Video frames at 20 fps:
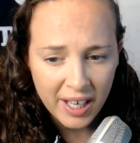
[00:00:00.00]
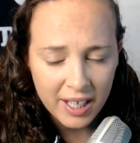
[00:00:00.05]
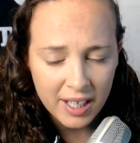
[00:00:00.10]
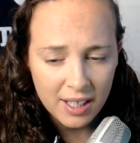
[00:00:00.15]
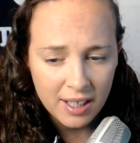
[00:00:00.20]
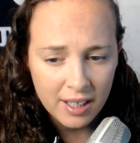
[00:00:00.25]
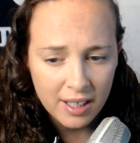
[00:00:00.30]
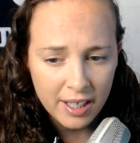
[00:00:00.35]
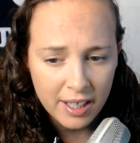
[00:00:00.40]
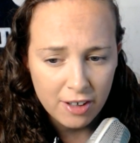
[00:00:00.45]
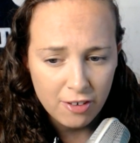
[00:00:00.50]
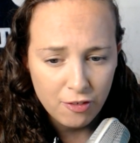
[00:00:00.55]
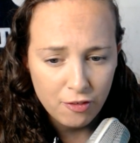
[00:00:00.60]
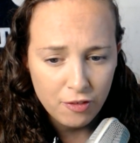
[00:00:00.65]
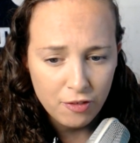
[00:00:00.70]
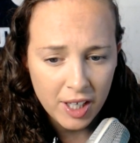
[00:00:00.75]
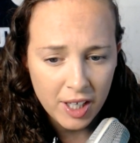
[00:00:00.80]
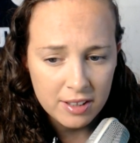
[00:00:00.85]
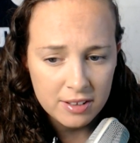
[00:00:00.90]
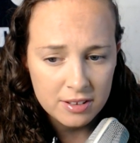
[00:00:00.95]
and kind of
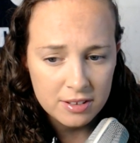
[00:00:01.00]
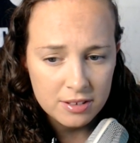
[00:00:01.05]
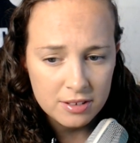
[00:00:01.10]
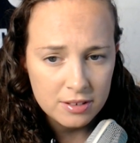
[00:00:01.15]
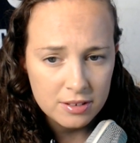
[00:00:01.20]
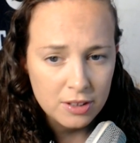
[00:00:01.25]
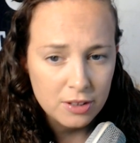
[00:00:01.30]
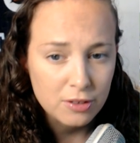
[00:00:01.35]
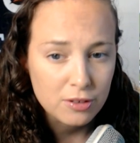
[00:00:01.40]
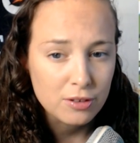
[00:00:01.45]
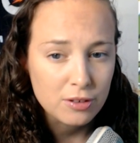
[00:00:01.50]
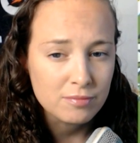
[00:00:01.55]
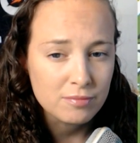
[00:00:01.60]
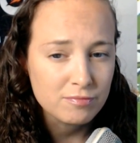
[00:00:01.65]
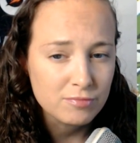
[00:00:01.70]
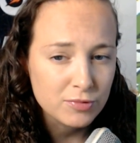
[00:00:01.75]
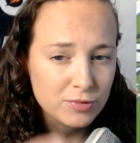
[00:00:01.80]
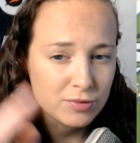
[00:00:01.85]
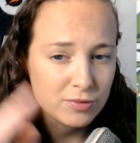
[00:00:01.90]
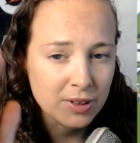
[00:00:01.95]
fakes,
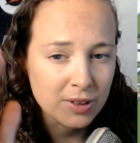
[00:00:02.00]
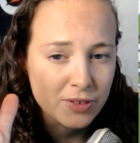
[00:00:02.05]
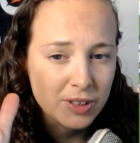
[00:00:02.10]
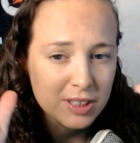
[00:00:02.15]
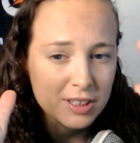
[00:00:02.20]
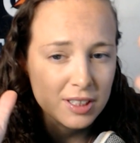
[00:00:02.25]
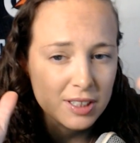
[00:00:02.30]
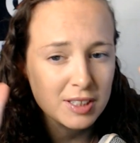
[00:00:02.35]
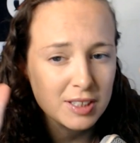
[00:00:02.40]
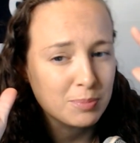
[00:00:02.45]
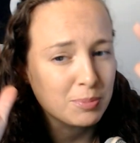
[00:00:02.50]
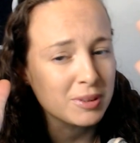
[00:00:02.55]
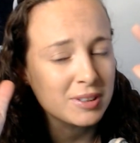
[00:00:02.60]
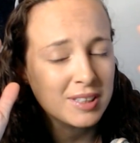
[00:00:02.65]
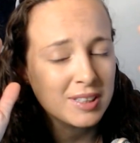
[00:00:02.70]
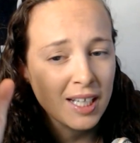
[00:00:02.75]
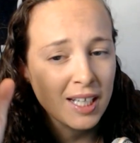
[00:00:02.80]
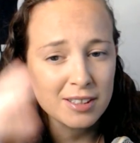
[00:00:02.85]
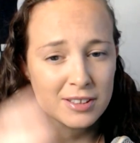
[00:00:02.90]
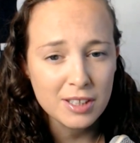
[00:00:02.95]
Laviska puts his
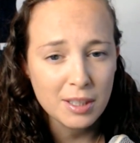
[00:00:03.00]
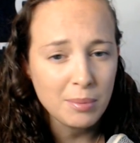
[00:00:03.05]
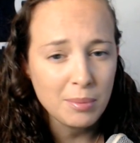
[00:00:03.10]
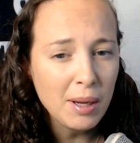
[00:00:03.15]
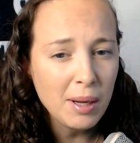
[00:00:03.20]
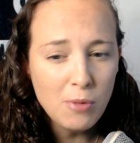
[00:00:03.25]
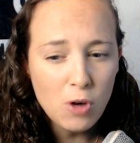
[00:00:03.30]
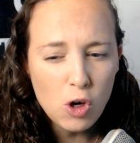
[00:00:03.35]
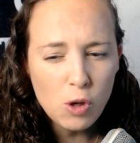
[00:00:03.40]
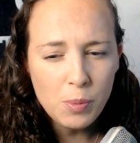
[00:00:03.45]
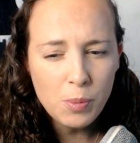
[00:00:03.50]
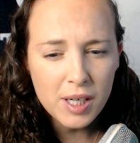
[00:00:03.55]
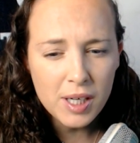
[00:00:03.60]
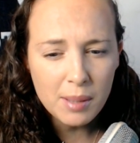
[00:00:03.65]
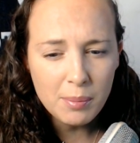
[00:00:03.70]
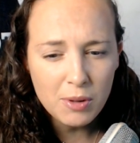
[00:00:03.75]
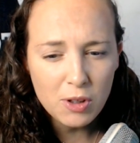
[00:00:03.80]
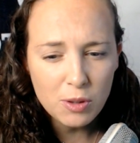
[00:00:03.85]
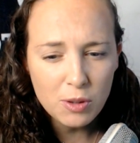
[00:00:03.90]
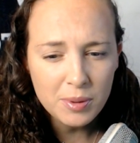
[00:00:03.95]
hands up, I'm
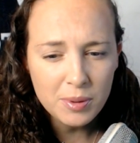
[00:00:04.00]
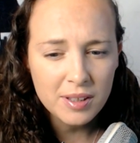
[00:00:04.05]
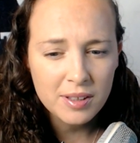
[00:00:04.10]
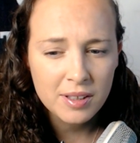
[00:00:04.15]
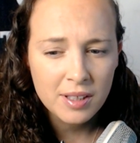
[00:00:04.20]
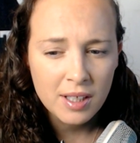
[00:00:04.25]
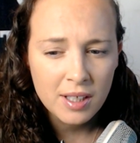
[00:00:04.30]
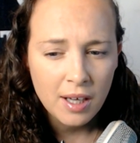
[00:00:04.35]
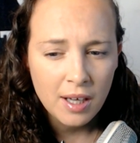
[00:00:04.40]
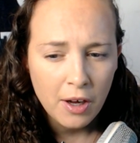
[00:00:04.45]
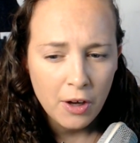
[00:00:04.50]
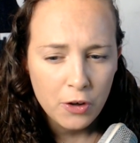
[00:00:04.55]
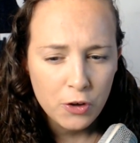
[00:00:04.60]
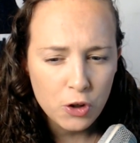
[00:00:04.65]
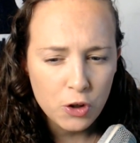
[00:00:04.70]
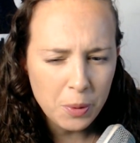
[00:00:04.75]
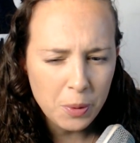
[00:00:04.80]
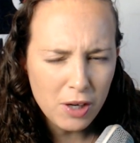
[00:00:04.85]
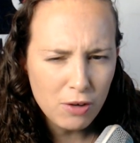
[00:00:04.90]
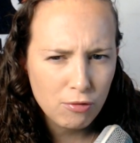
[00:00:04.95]
open.
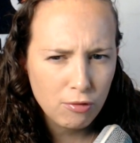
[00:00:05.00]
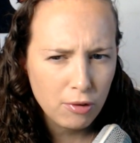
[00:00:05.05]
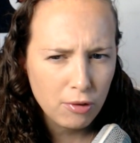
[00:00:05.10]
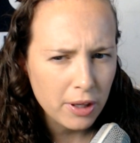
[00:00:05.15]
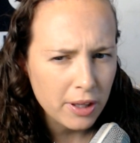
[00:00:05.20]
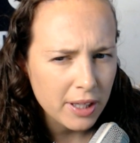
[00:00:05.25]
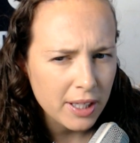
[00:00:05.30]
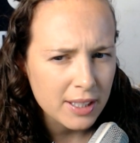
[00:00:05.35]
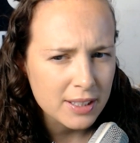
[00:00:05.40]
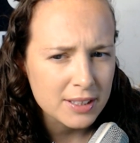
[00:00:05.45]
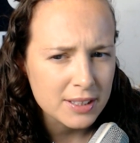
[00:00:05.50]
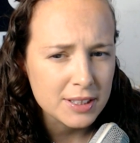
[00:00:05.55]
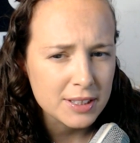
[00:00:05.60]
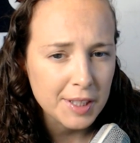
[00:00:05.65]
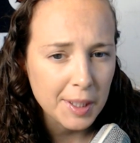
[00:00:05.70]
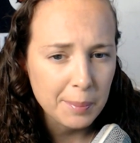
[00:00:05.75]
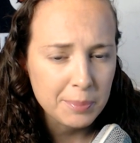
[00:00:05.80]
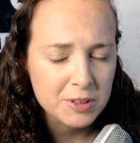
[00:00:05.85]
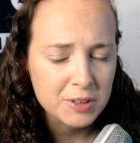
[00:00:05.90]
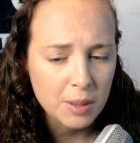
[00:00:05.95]
Nobody really
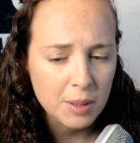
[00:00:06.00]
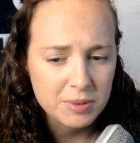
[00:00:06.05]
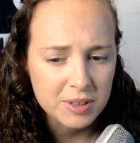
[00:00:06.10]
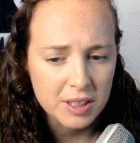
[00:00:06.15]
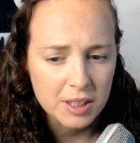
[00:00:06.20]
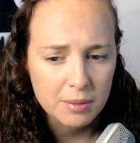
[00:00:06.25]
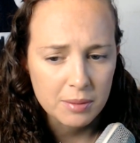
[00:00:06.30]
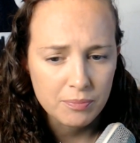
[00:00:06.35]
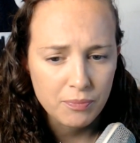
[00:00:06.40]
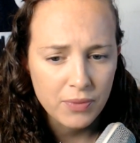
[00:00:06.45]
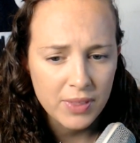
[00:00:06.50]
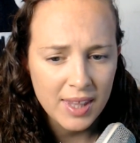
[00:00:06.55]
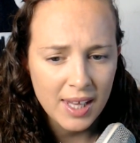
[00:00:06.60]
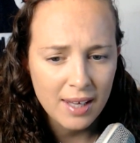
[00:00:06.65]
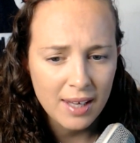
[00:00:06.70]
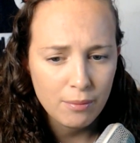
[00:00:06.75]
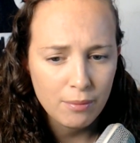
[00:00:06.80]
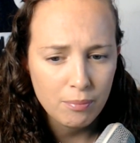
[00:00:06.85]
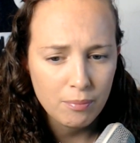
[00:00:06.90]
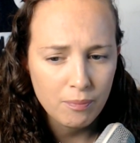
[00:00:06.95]
steps up to him.
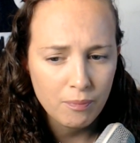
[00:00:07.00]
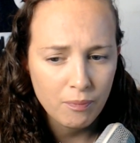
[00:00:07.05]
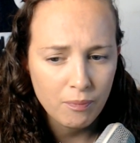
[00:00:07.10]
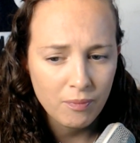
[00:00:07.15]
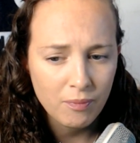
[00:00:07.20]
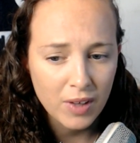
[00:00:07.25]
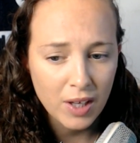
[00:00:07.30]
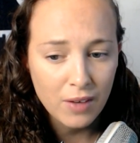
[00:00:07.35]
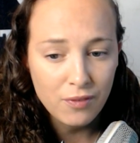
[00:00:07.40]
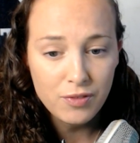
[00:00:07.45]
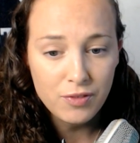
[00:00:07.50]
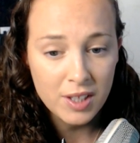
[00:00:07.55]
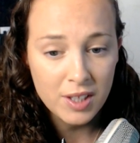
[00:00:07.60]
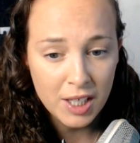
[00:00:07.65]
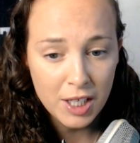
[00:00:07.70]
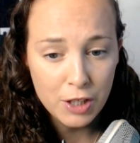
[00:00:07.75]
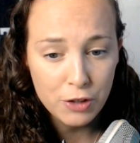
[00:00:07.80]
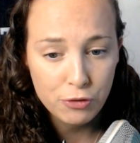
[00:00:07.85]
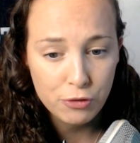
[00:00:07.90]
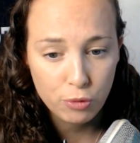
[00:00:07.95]
If he
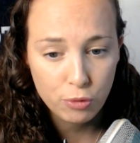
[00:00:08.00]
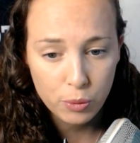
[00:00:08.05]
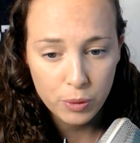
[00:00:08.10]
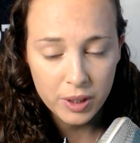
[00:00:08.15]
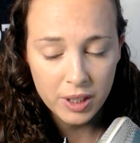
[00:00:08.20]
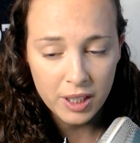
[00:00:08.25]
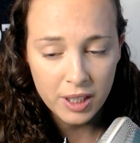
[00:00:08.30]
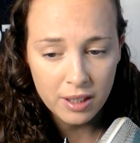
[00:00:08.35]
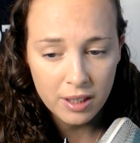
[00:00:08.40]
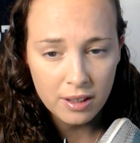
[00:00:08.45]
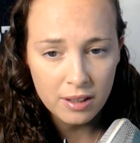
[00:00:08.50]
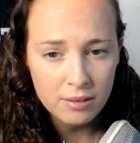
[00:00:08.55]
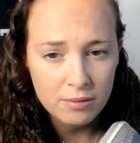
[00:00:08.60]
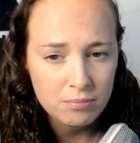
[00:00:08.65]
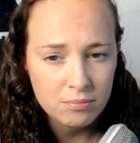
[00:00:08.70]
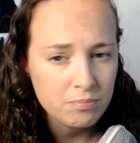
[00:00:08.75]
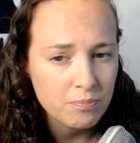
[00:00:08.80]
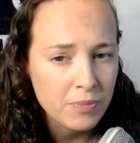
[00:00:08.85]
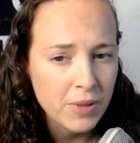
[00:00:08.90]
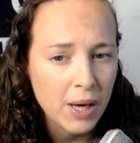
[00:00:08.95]
threw it here,
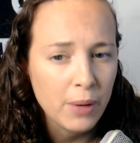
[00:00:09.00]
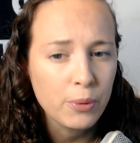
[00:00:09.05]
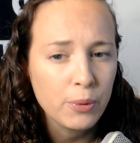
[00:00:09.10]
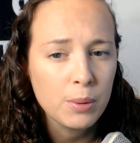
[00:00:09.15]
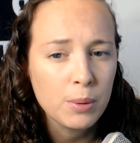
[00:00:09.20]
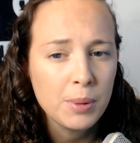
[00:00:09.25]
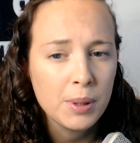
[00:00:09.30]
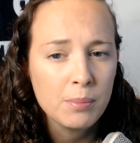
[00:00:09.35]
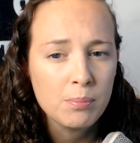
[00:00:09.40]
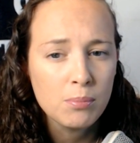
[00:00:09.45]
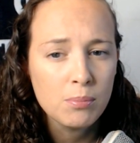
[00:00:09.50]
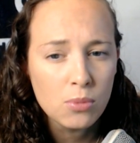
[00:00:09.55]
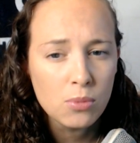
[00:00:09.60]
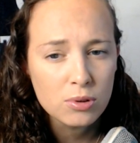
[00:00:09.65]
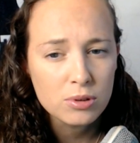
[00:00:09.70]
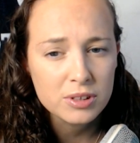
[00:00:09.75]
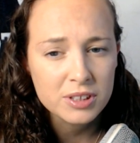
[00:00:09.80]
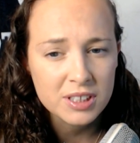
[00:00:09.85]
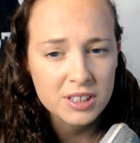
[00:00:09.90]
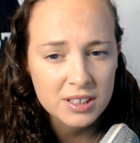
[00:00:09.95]
that would have been more
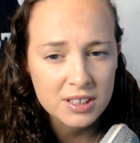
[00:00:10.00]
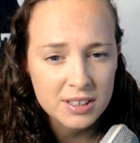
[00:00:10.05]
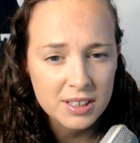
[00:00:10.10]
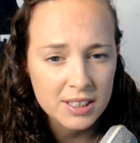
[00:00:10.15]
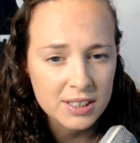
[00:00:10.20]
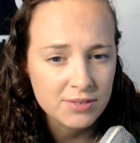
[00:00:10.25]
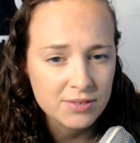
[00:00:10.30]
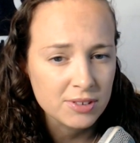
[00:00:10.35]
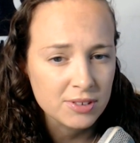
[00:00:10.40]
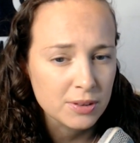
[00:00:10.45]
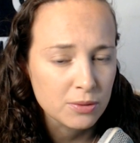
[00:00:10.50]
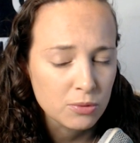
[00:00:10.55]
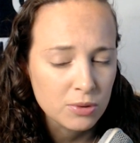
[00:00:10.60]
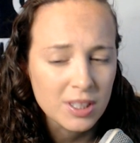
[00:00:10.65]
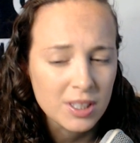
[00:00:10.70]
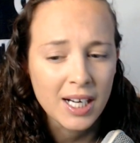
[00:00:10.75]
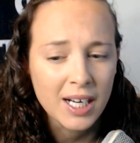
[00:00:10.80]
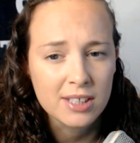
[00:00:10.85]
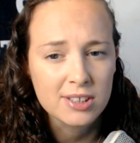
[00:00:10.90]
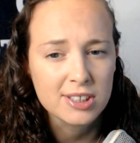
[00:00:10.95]
successful than what
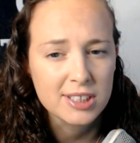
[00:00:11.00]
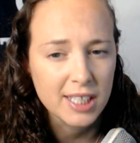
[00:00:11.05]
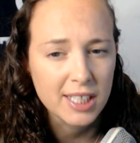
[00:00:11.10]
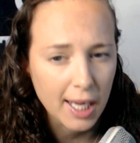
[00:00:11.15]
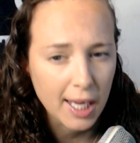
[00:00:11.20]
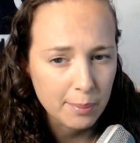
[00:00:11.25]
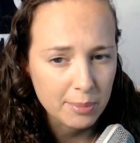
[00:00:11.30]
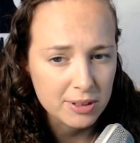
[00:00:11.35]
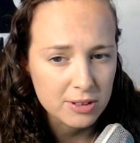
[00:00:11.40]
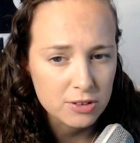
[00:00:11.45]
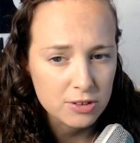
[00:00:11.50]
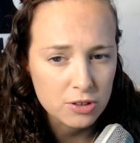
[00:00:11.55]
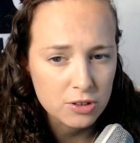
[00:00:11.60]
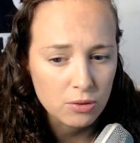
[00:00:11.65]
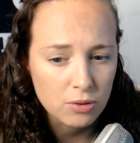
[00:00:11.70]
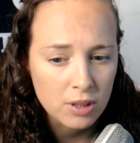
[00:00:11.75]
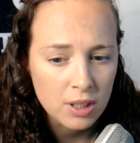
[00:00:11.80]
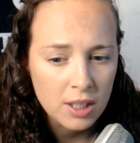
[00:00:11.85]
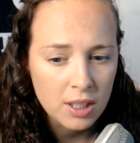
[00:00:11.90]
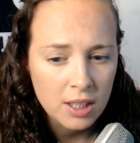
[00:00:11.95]
actually happened. So
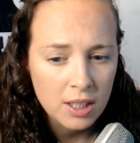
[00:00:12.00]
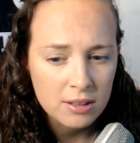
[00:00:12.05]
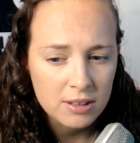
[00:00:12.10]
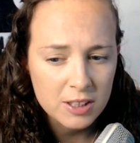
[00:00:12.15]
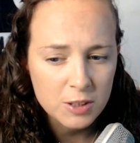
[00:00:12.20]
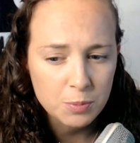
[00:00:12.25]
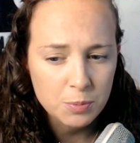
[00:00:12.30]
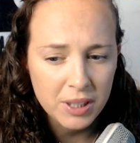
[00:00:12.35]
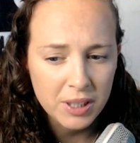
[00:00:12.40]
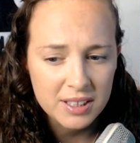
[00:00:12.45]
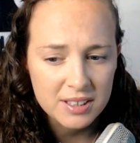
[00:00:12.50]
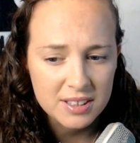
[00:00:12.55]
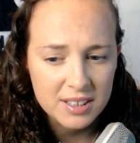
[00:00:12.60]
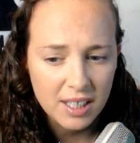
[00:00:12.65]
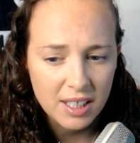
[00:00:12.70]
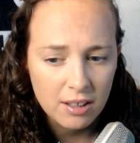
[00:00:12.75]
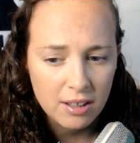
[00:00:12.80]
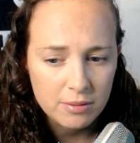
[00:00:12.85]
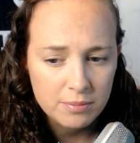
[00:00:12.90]
let's play this out.